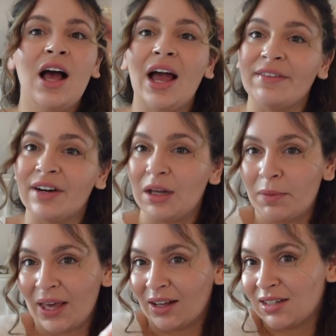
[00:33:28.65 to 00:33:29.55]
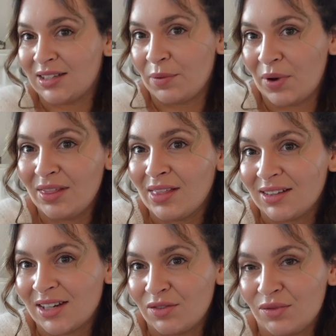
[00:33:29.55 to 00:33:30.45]
I really began to sit with
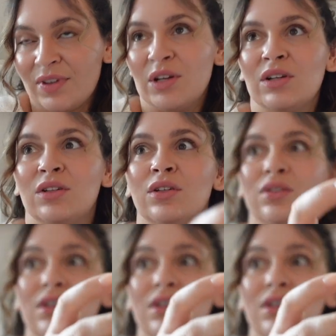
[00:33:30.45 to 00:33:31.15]
that didn't feel